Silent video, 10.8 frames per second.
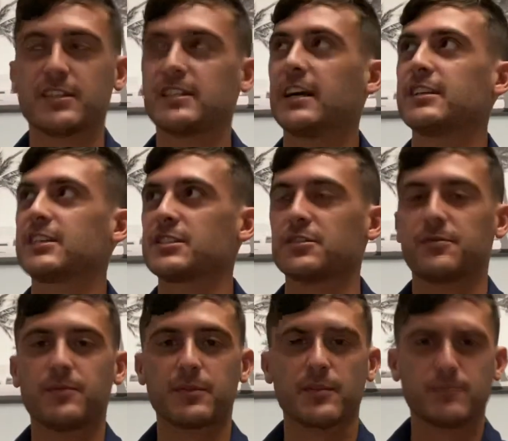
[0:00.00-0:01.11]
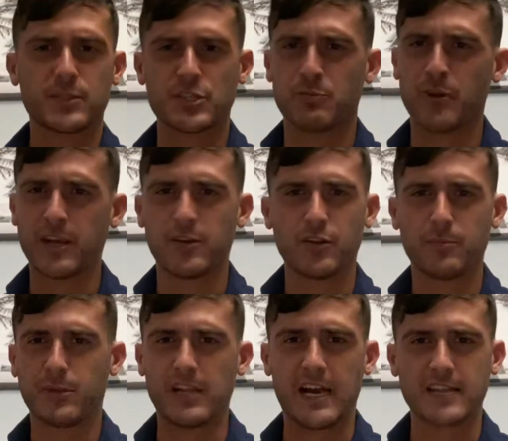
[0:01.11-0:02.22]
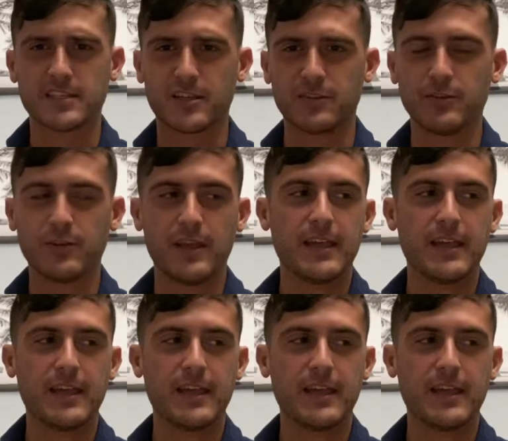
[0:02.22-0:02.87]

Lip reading: He kind of tries to sprinkle a little bit of lies on you.